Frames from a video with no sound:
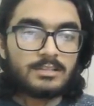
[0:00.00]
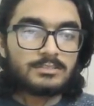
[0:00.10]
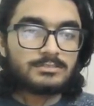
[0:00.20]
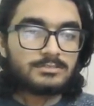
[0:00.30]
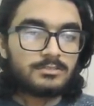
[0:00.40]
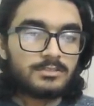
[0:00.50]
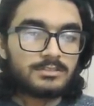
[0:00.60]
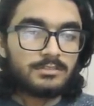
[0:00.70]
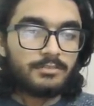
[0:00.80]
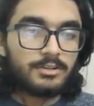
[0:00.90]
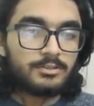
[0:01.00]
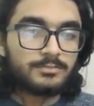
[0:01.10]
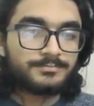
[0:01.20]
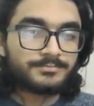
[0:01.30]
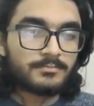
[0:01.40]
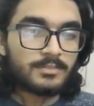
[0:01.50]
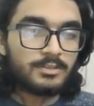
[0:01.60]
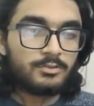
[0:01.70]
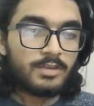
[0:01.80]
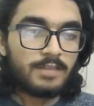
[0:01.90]
So in the video
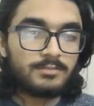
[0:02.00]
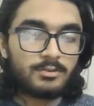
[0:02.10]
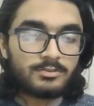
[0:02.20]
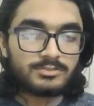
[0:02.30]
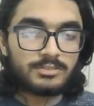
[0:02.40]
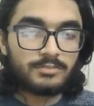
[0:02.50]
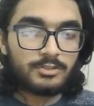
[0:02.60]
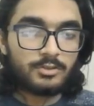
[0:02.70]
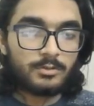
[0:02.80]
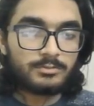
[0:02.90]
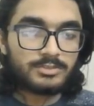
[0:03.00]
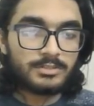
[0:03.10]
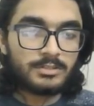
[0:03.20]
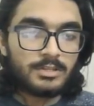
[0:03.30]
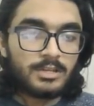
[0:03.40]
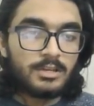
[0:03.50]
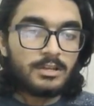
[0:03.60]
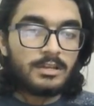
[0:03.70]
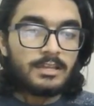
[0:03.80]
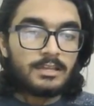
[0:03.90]
you have the hosted video option,
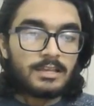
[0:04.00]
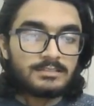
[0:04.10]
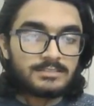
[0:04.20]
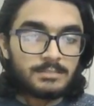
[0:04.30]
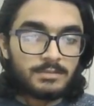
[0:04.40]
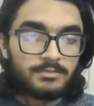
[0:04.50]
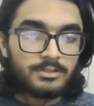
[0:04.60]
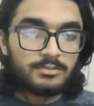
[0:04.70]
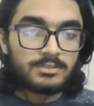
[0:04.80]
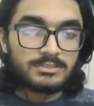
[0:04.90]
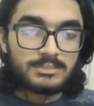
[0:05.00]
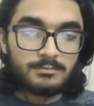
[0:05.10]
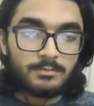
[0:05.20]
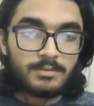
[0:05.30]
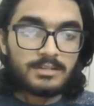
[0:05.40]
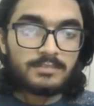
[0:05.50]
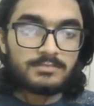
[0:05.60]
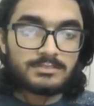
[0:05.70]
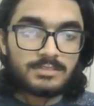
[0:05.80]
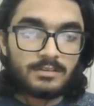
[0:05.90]
HTML video, custom embedded
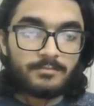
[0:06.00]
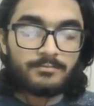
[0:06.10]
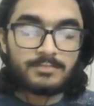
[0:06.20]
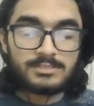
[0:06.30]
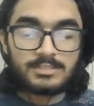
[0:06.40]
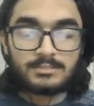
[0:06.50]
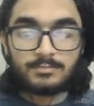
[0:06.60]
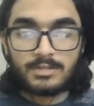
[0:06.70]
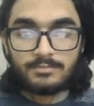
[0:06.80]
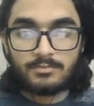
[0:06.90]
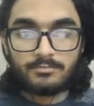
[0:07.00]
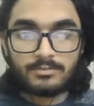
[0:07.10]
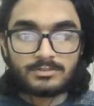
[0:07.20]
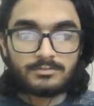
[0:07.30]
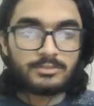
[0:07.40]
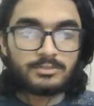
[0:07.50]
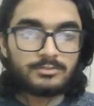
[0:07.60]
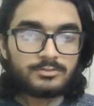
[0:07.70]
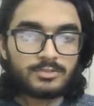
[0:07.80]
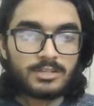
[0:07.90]
Vista is the platform for the video.
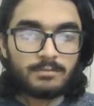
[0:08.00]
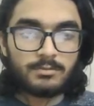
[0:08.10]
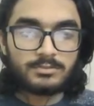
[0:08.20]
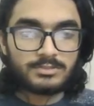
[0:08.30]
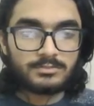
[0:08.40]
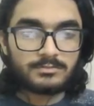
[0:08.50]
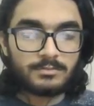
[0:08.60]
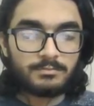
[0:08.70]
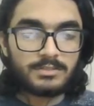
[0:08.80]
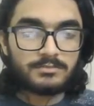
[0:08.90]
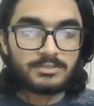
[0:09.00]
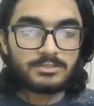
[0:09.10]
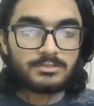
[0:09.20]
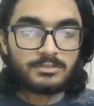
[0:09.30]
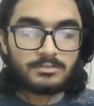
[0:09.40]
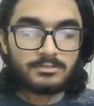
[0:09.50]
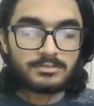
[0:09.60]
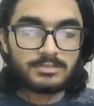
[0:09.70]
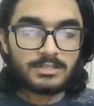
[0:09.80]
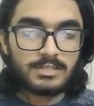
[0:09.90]
You can upload your company video or
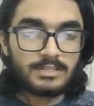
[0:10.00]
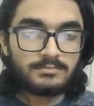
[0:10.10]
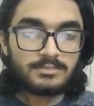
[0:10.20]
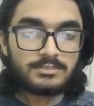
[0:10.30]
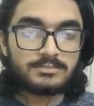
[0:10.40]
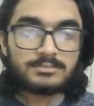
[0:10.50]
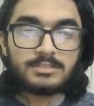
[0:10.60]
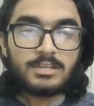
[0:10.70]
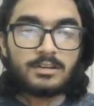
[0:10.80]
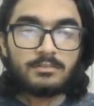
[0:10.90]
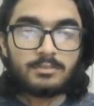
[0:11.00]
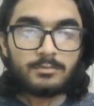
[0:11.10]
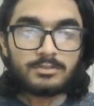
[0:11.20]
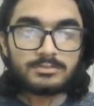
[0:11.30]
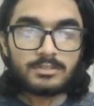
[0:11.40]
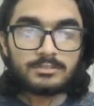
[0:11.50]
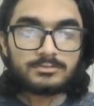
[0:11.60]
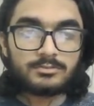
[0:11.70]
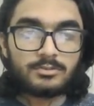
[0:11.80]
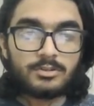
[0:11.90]
the client videos. Vimeo is
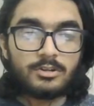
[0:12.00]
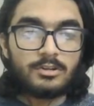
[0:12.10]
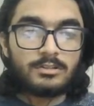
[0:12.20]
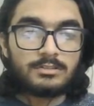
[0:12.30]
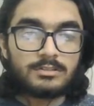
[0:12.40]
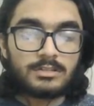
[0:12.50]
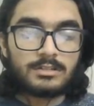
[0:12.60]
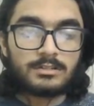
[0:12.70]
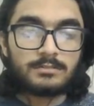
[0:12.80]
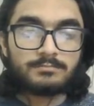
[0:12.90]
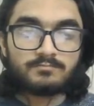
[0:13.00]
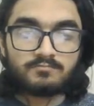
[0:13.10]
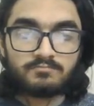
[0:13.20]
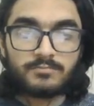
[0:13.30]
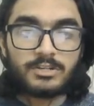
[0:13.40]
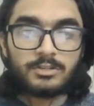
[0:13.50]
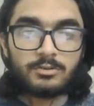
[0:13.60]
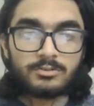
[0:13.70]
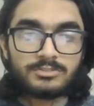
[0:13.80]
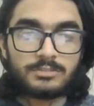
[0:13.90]
also the video
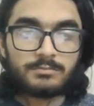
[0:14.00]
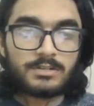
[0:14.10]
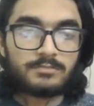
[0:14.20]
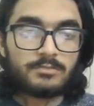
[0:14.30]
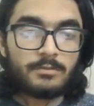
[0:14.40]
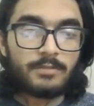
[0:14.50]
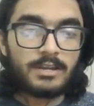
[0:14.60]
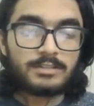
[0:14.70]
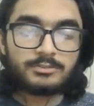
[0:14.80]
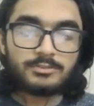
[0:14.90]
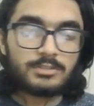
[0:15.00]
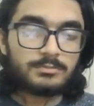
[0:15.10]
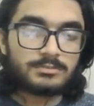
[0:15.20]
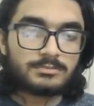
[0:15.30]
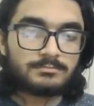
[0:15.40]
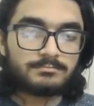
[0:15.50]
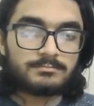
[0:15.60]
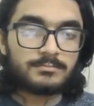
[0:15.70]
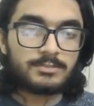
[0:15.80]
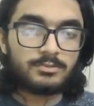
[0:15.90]
hosting platform, and YouTube is,
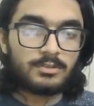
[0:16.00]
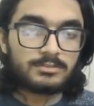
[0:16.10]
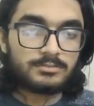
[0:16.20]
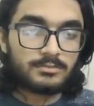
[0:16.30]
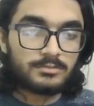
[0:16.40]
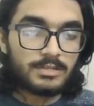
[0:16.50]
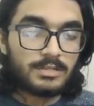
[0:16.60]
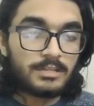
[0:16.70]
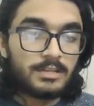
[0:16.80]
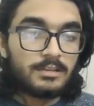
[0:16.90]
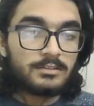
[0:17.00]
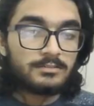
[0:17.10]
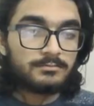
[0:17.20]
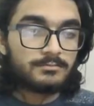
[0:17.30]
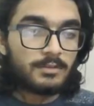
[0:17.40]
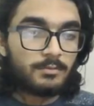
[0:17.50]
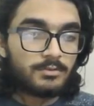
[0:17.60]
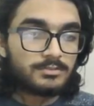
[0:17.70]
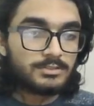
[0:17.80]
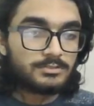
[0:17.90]
you also know that
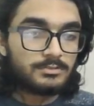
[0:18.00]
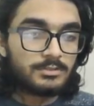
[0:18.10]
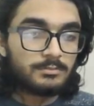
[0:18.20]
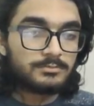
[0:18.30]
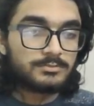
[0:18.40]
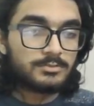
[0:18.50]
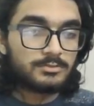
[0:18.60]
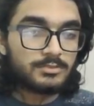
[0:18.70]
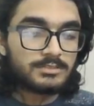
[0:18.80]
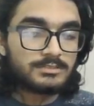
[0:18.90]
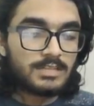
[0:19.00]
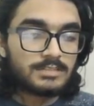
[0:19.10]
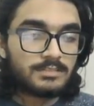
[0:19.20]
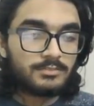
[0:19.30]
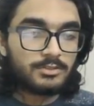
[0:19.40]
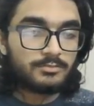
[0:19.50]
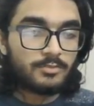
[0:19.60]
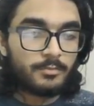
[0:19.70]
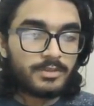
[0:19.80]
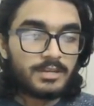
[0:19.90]
about the YouTube. So you can select the video
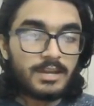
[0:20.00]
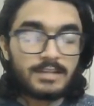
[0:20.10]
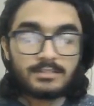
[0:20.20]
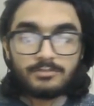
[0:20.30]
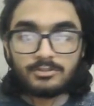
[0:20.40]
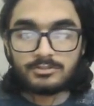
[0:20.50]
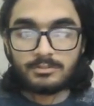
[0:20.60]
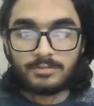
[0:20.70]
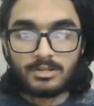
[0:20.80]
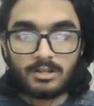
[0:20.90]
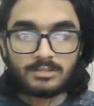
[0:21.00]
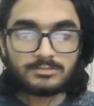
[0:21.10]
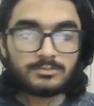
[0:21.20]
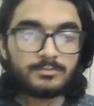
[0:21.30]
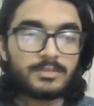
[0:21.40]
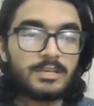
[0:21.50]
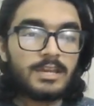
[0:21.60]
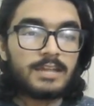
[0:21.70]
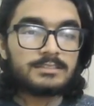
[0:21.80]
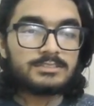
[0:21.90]
from here, and the video thumbnail also,
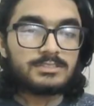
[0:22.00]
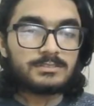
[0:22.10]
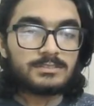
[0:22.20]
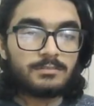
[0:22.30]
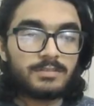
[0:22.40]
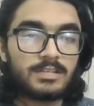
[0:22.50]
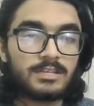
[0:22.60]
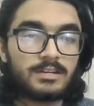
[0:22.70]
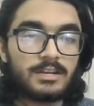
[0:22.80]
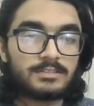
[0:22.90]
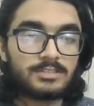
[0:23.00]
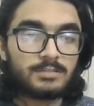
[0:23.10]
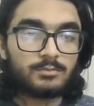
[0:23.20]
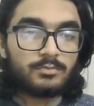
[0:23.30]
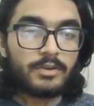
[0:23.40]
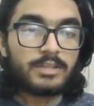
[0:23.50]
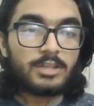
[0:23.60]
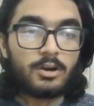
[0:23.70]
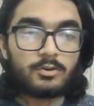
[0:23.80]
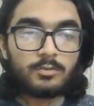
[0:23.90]
and the change the thumbnail here, and the remove, and the
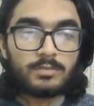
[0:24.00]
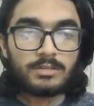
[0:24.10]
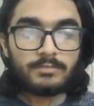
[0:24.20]
autoplay.